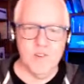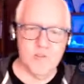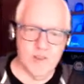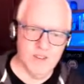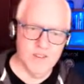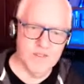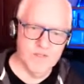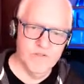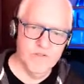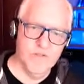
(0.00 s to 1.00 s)
fail.
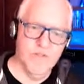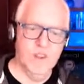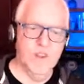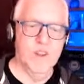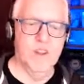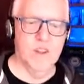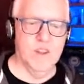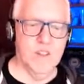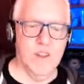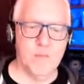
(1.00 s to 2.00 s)

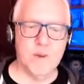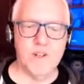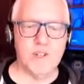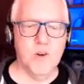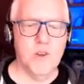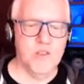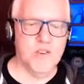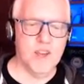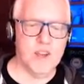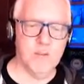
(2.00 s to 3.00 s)
I'm going to show you the
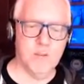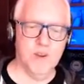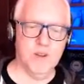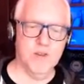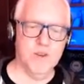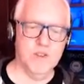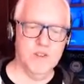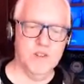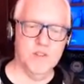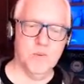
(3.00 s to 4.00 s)
second biggest reason
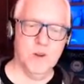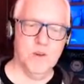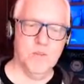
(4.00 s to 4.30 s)
because what I'm